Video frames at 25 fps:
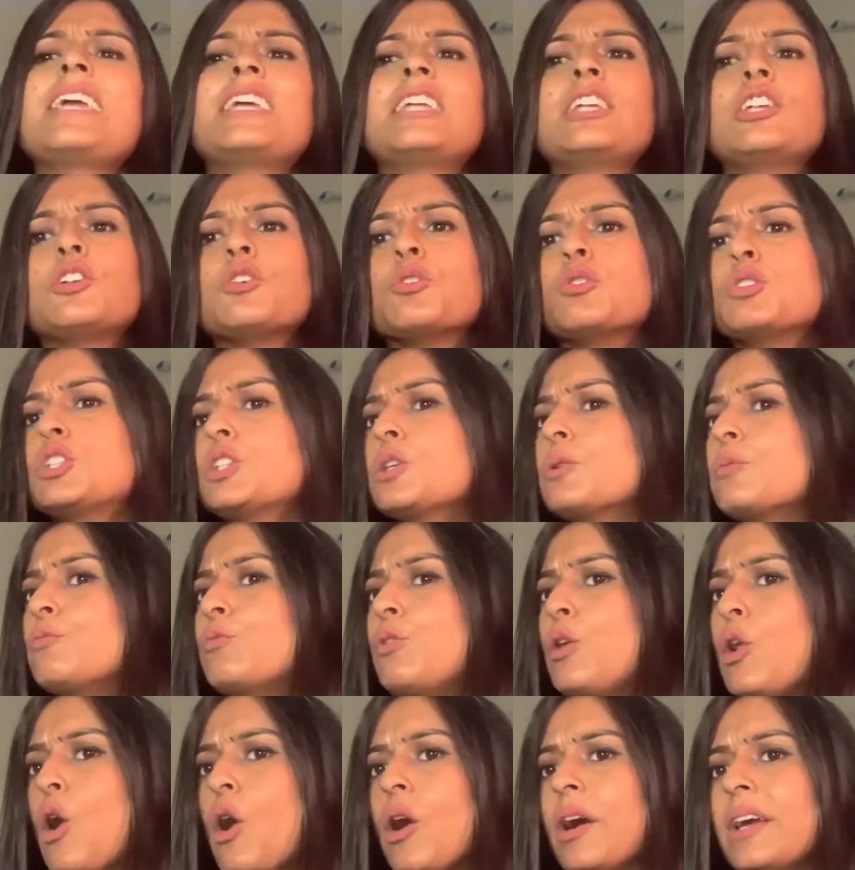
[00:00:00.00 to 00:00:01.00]

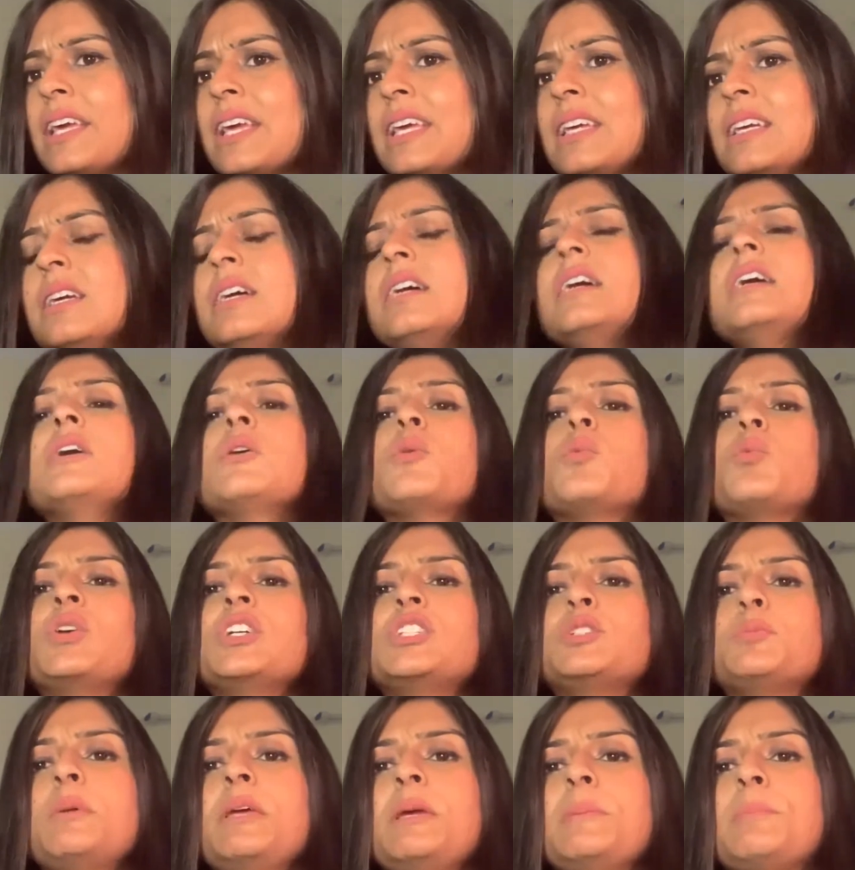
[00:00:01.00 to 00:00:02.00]
YouTube vlogging,
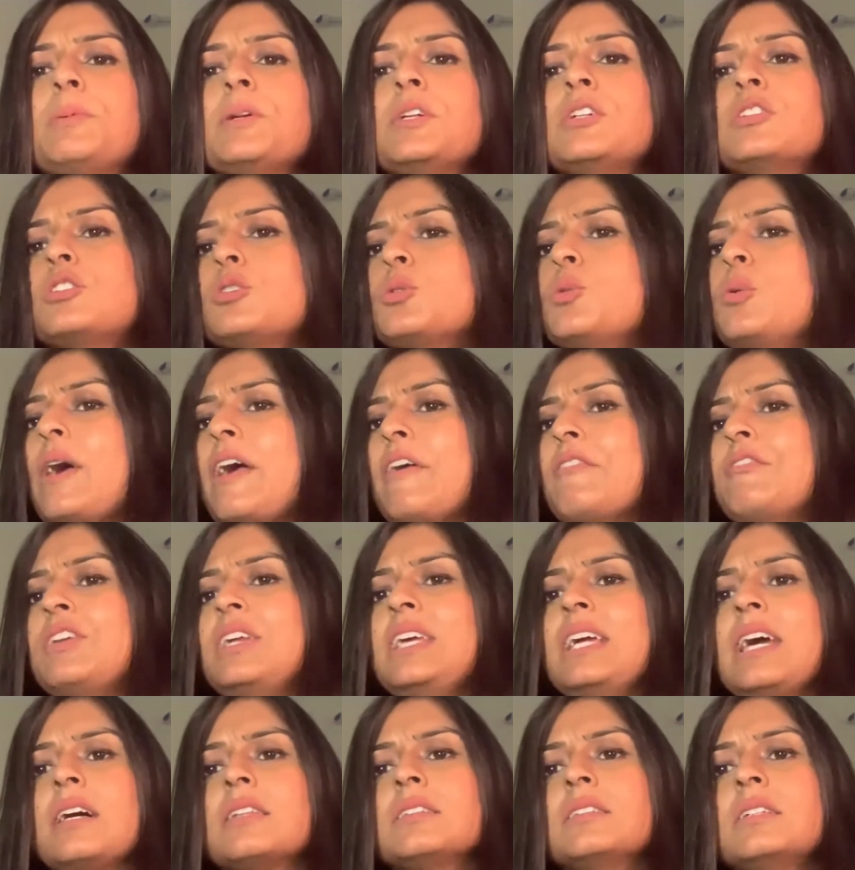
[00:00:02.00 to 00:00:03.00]
which people do
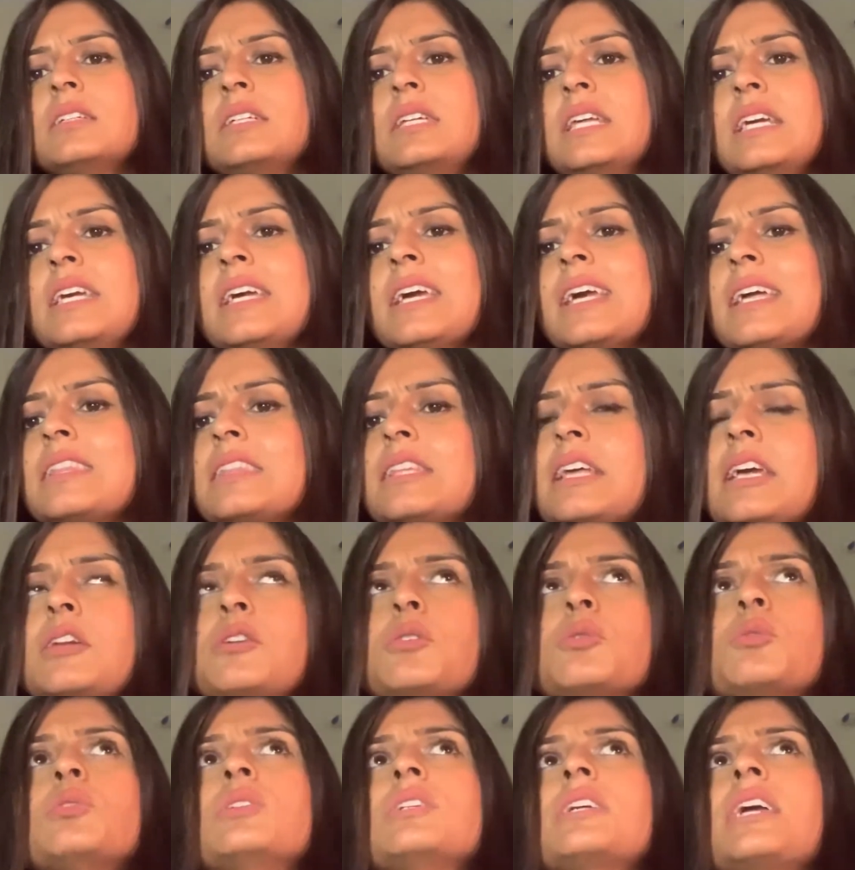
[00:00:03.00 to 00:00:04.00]
every other day and they
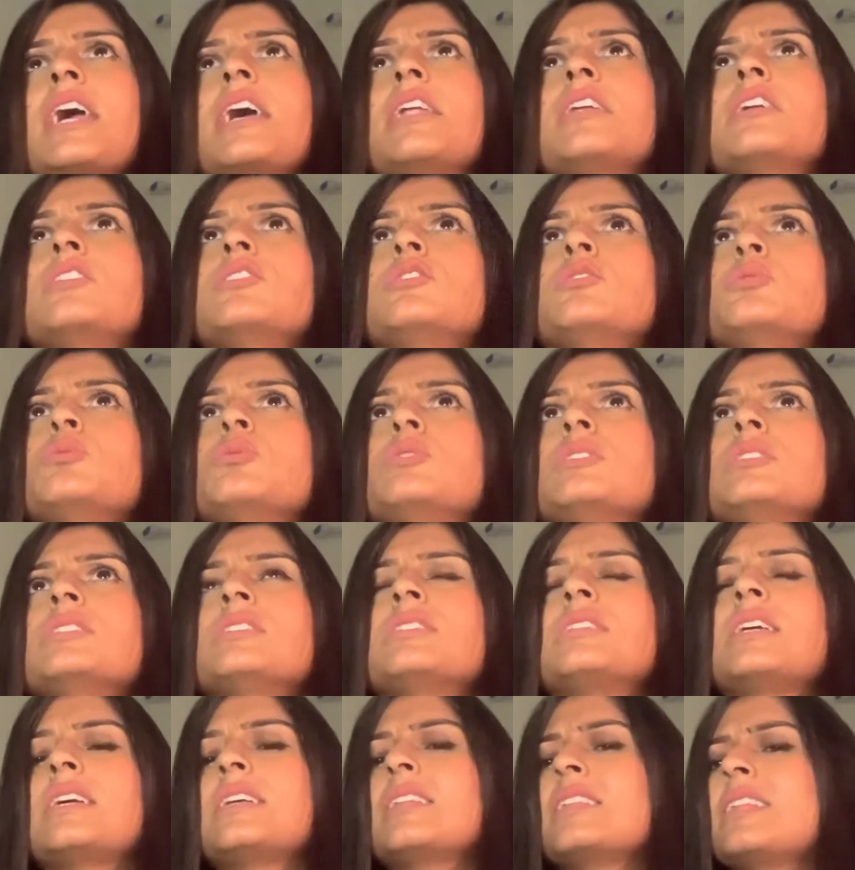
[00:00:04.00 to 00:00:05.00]
don't get into this
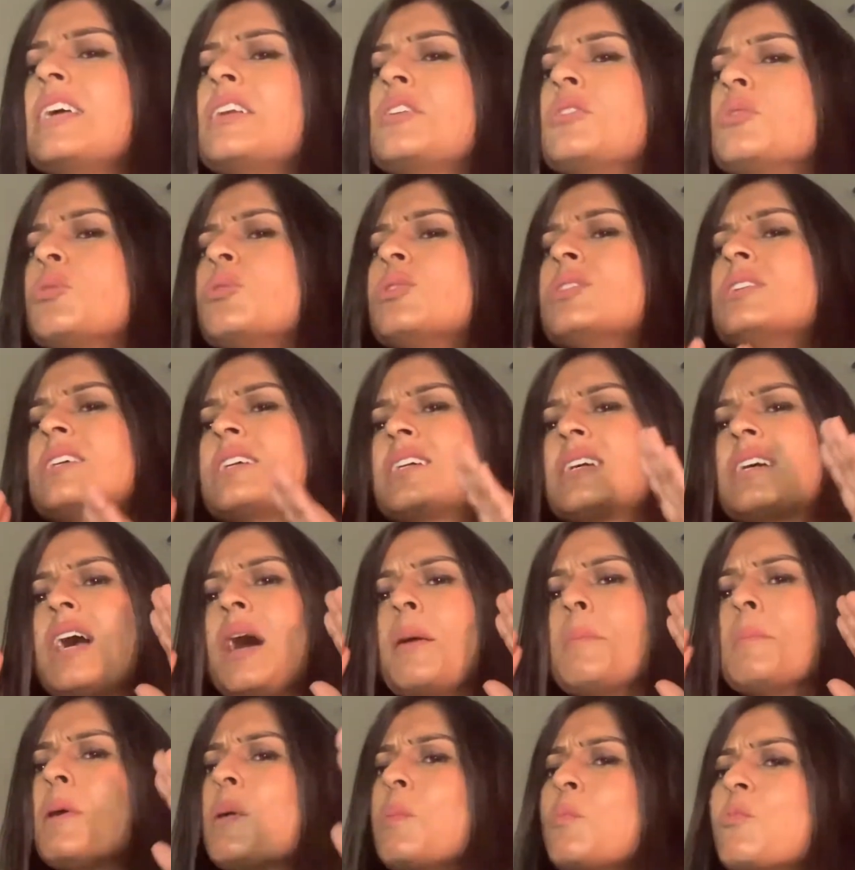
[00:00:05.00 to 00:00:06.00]
thing. They don't
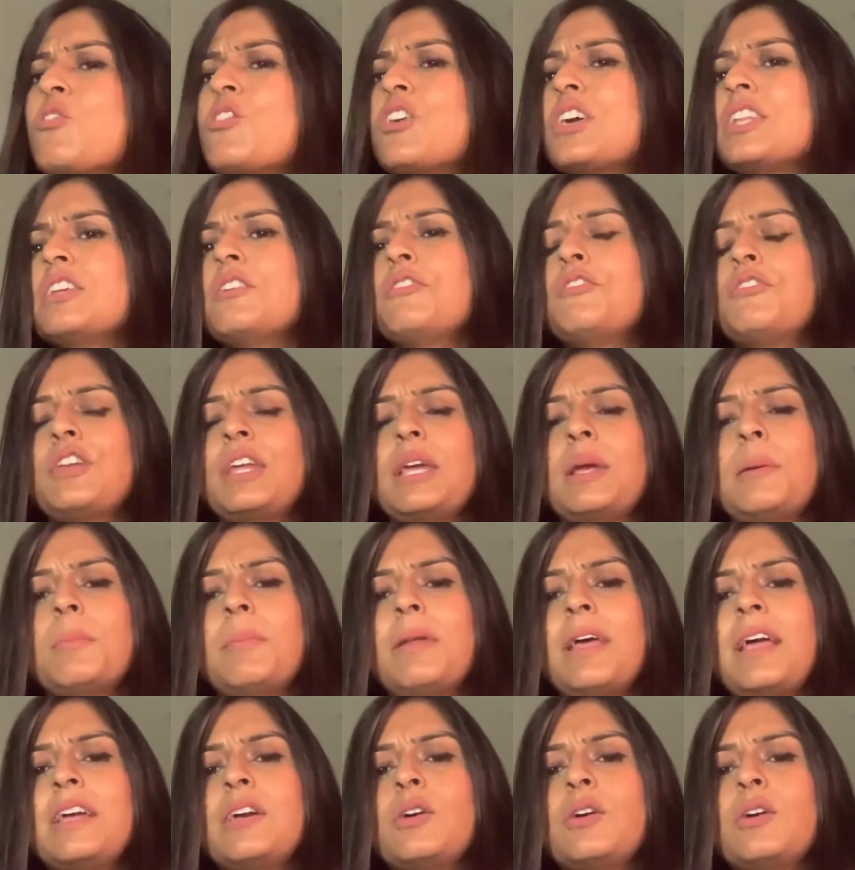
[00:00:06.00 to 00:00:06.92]
come up with a frame like,